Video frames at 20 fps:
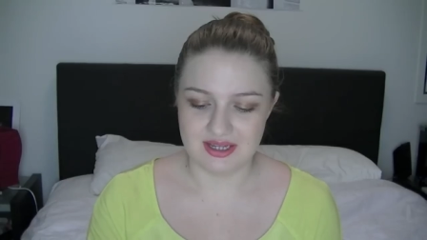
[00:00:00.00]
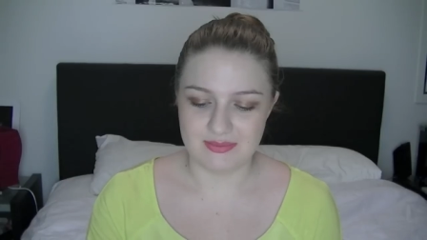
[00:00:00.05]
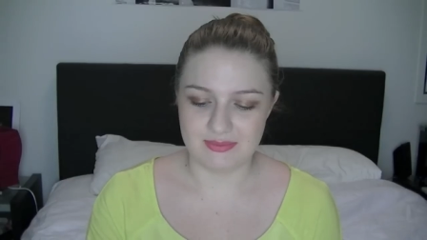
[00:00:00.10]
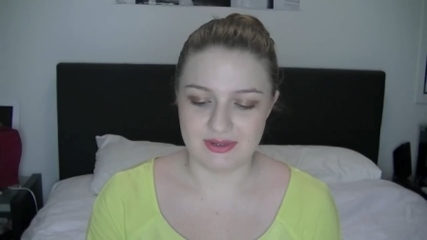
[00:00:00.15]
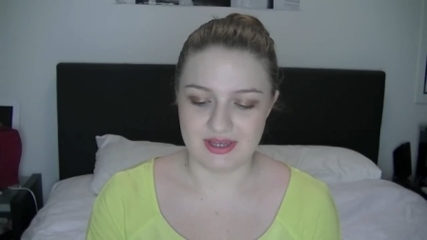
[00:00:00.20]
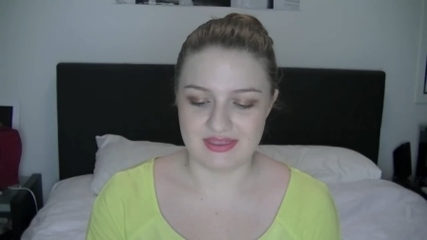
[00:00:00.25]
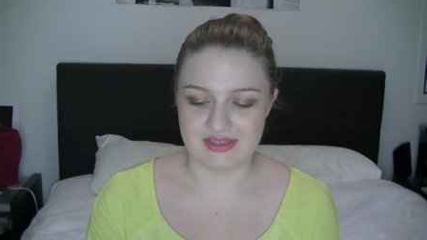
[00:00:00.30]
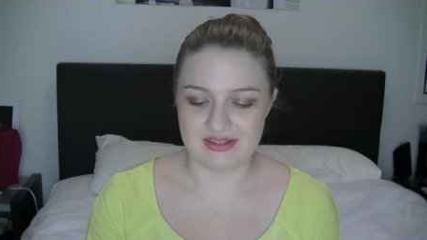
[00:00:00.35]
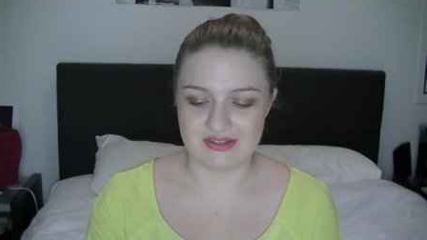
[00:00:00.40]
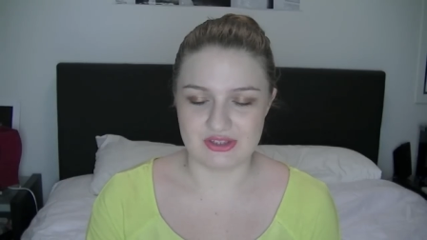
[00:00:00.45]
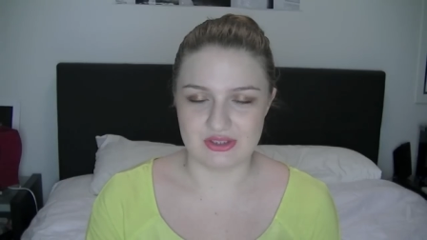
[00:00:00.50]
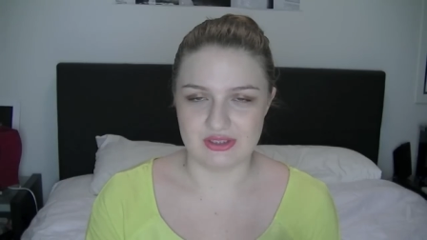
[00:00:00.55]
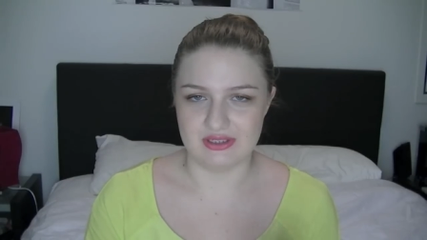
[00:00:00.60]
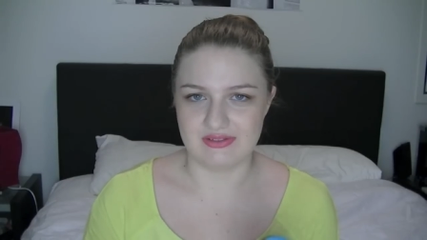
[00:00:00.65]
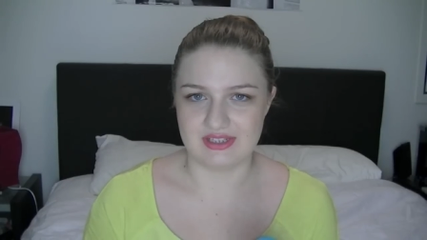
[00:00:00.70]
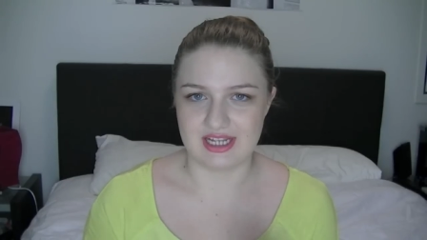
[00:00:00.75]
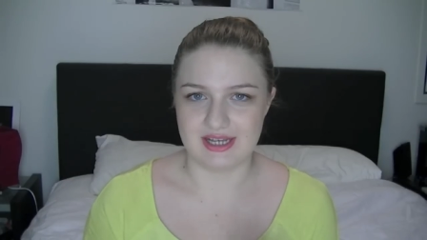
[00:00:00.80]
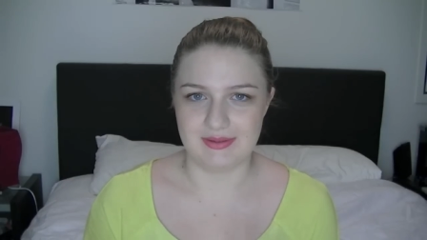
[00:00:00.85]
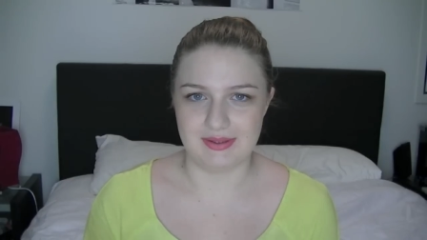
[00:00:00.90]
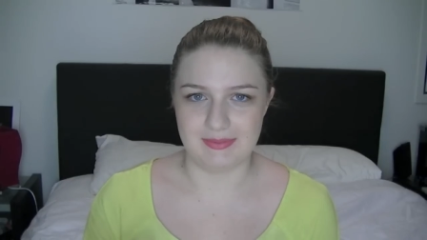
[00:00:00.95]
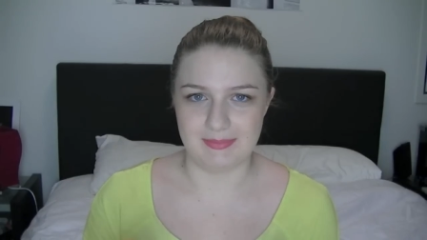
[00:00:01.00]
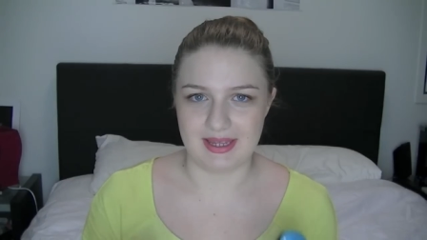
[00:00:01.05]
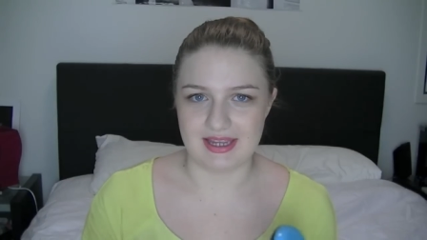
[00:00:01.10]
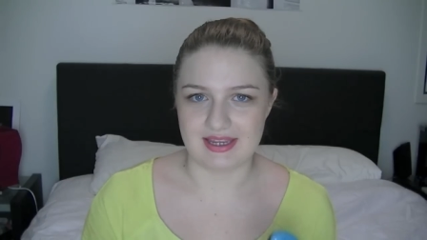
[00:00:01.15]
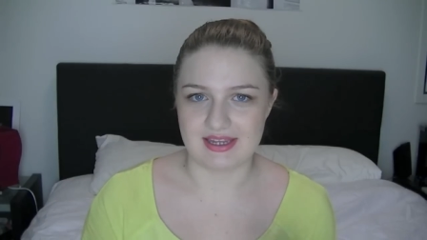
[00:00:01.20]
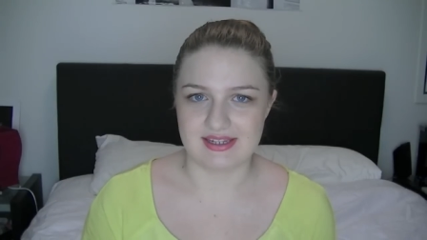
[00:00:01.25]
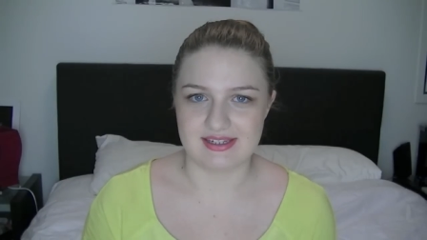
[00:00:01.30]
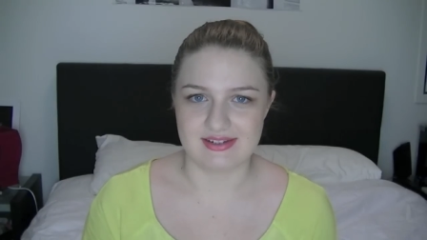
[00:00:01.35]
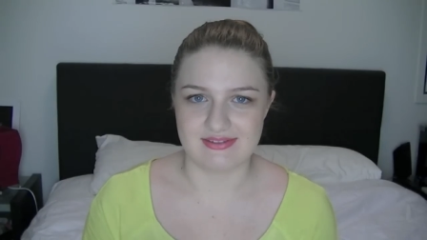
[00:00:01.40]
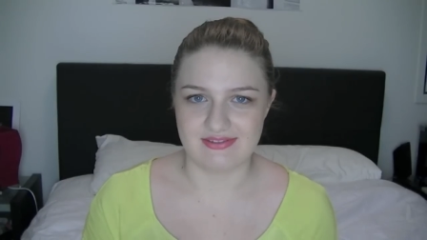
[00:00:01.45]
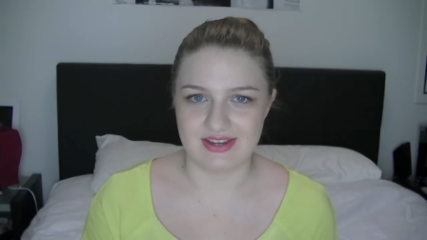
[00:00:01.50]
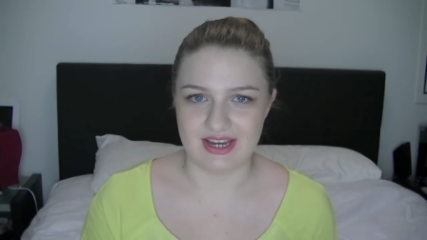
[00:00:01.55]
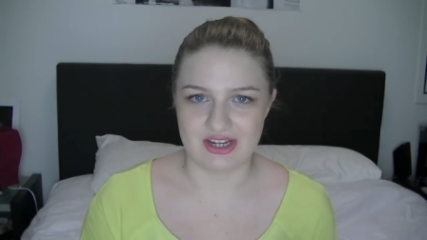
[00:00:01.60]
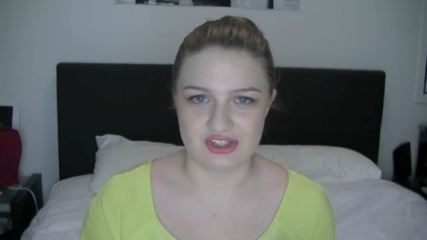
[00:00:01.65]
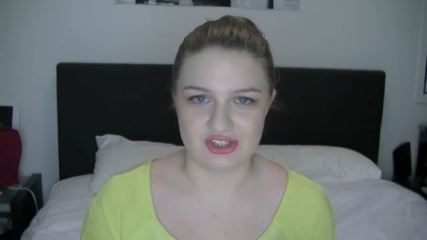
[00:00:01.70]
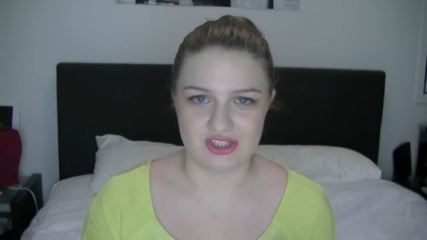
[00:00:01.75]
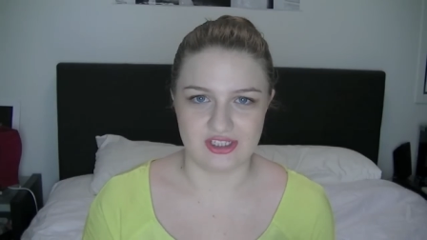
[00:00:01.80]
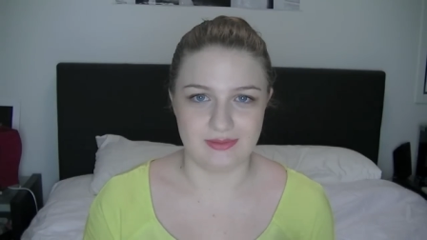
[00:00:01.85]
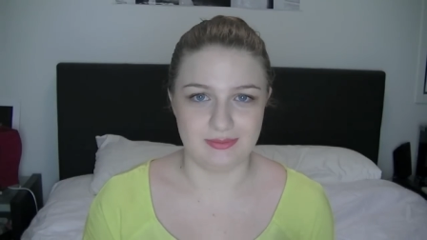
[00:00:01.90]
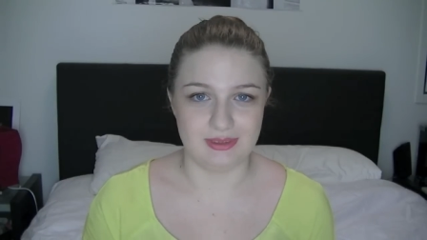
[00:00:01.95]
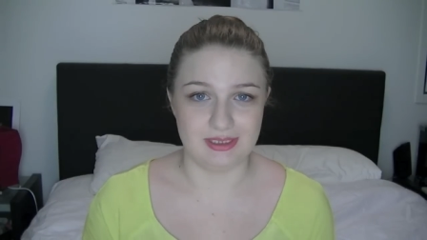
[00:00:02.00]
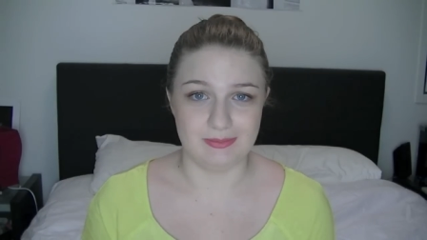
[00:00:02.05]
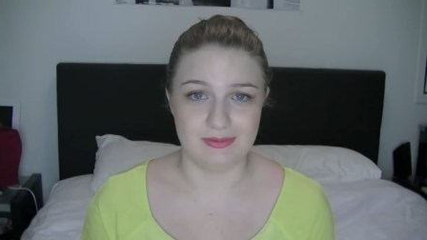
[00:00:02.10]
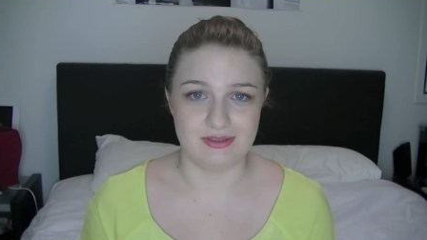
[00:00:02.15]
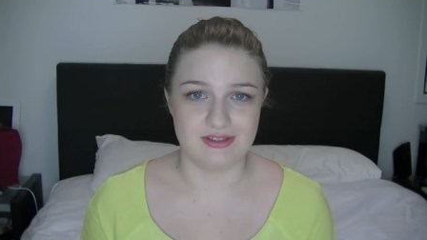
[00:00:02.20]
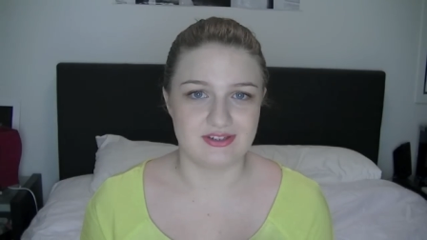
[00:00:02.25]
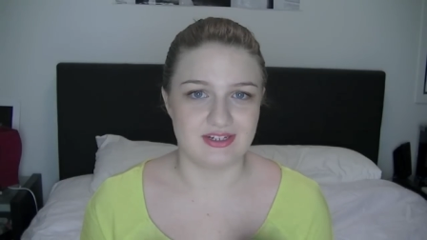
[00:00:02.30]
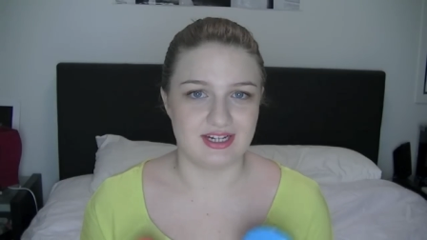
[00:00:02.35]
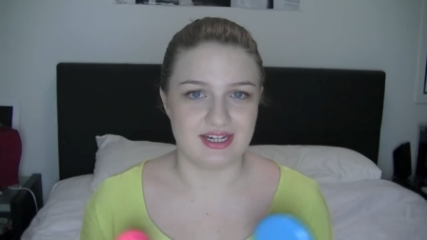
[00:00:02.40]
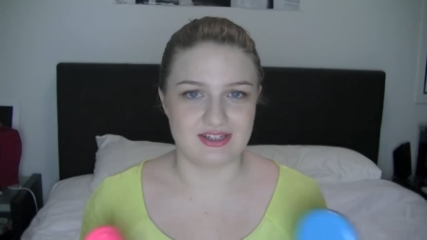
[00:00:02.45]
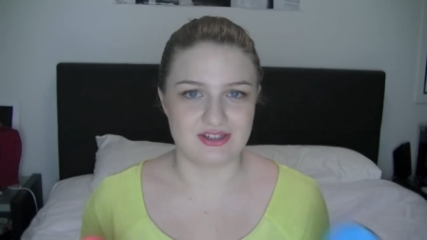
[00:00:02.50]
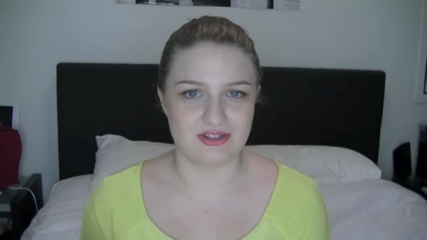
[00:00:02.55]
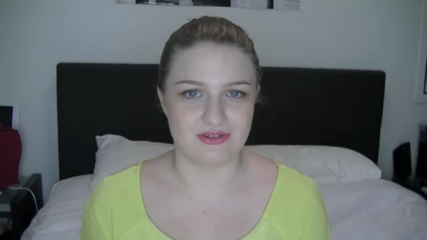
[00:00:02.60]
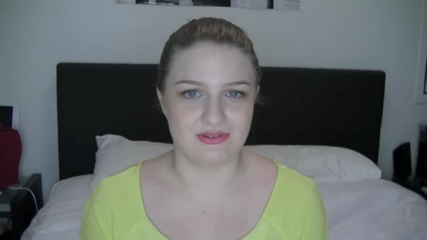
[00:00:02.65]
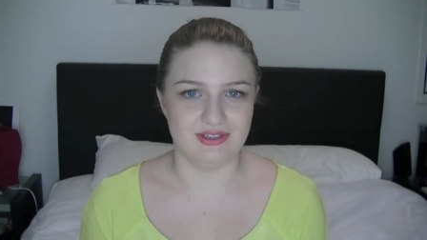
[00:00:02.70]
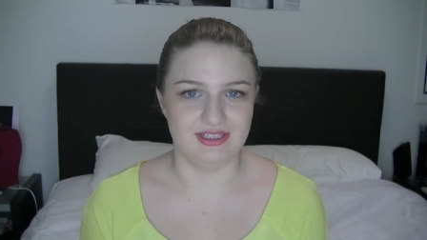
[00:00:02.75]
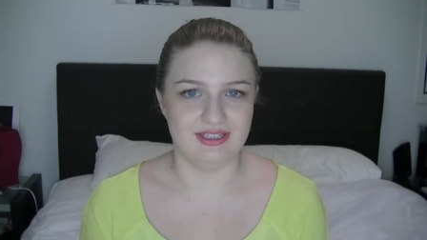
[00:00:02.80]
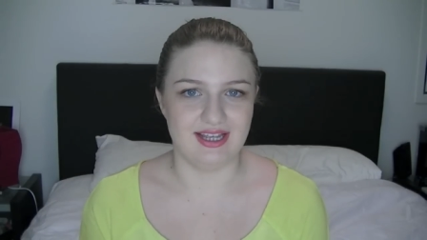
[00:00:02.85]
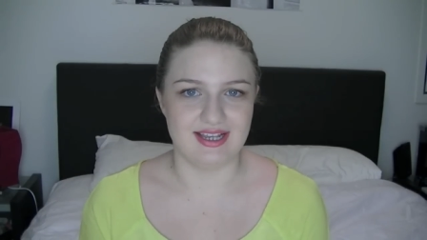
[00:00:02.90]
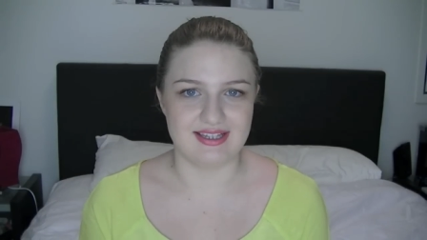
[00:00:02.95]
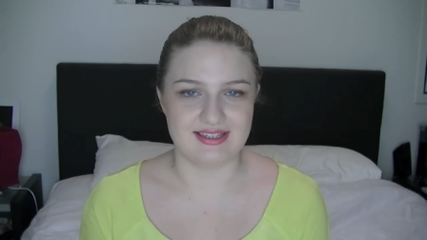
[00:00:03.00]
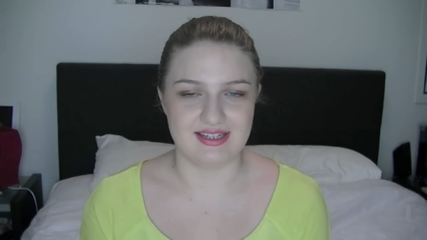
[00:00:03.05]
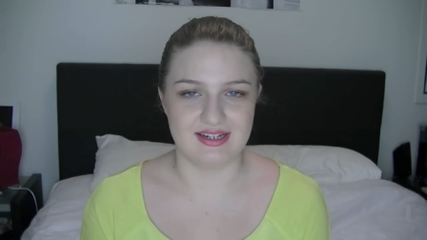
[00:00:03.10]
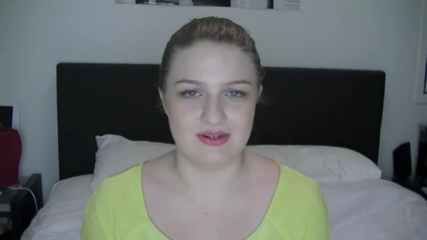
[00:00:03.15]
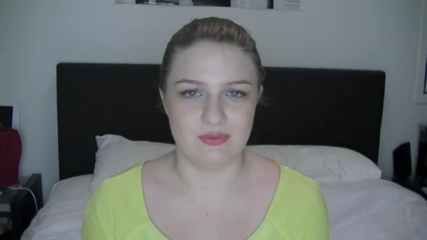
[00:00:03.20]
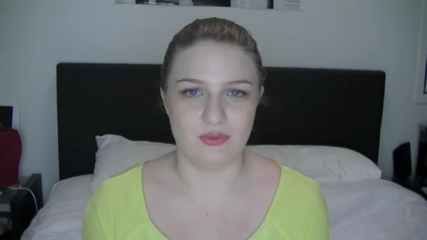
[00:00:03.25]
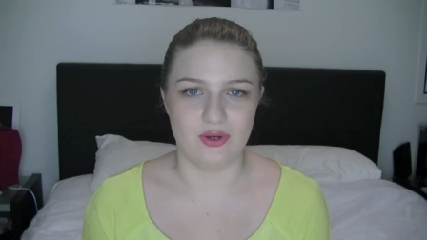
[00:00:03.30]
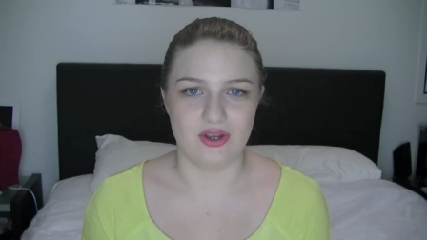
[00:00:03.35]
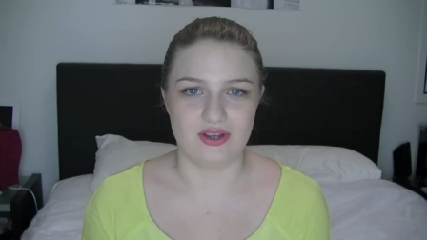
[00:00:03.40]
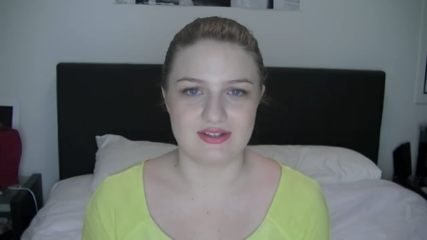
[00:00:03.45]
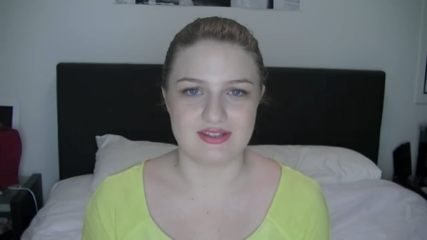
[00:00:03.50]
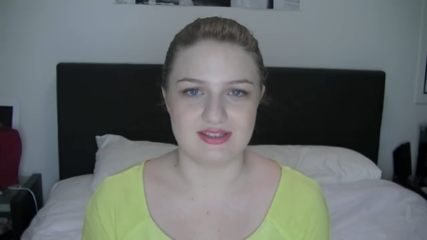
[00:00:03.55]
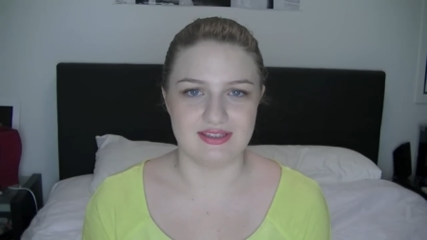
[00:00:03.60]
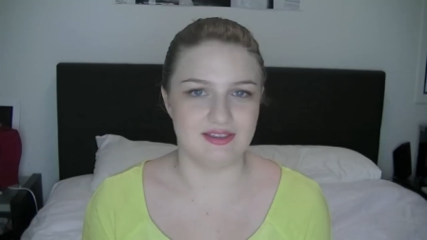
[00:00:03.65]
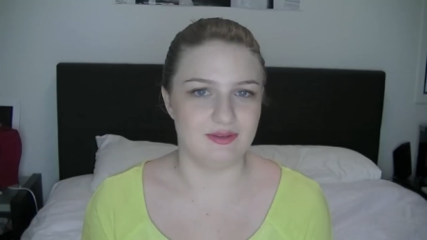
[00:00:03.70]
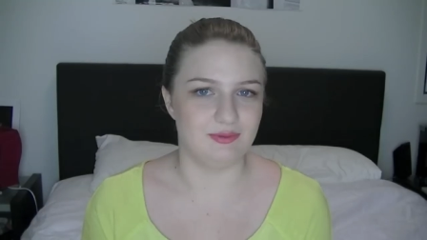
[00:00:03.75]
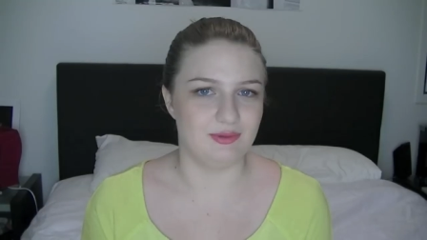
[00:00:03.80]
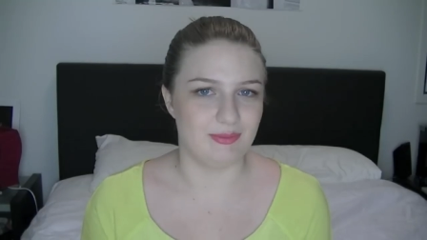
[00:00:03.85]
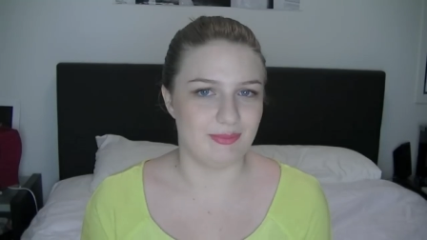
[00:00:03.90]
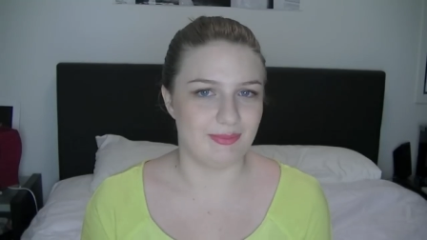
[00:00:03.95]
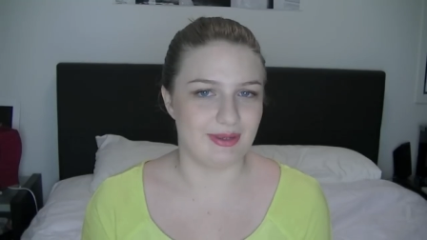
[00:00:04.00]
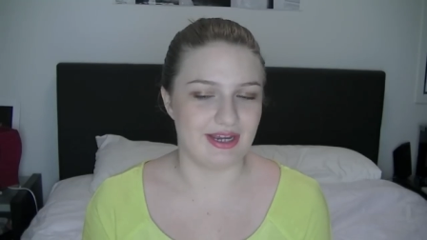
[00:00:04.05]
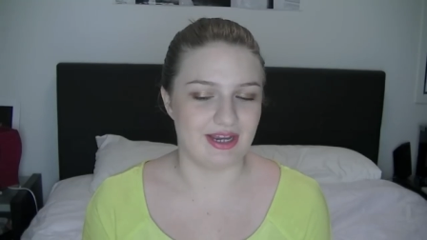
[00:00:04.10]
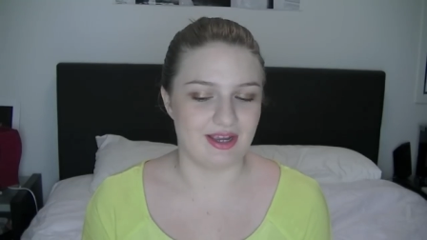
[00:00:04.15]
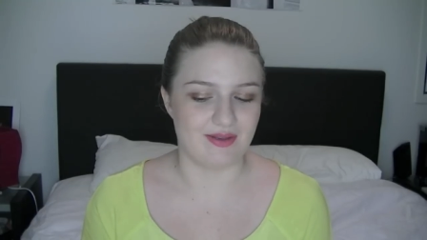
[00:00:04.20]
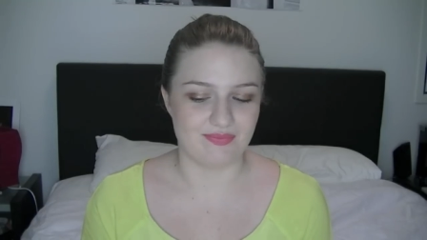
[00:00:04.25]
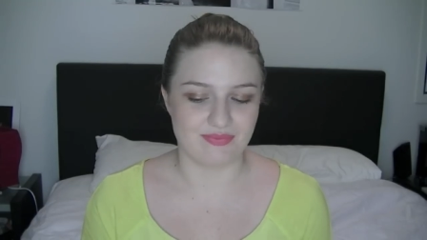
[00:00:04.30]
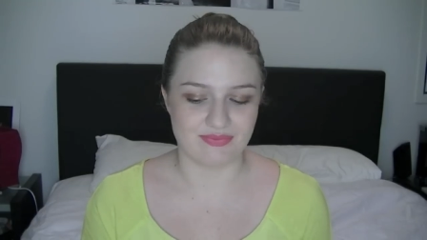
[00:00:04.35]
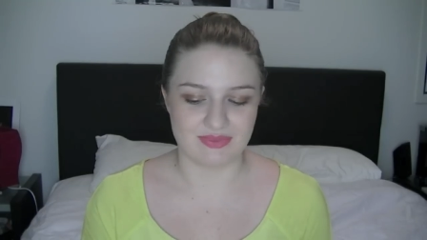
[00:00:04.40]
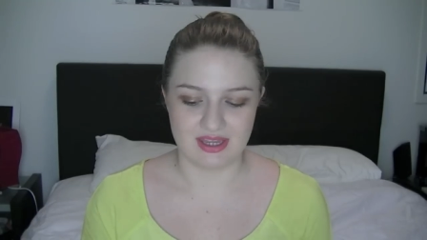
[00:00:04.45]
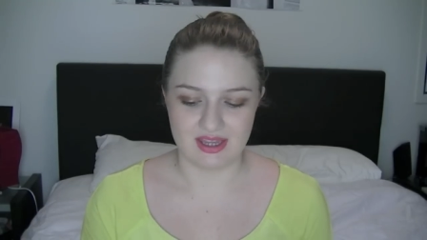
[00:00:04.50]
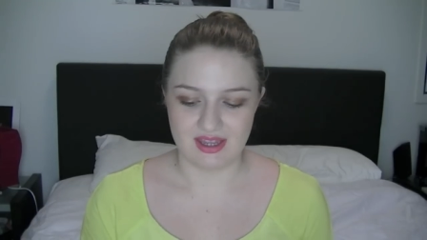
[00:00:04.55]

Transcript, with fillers: but they're sort of coming back into fashion and people are starting to realize that it works a little bit better,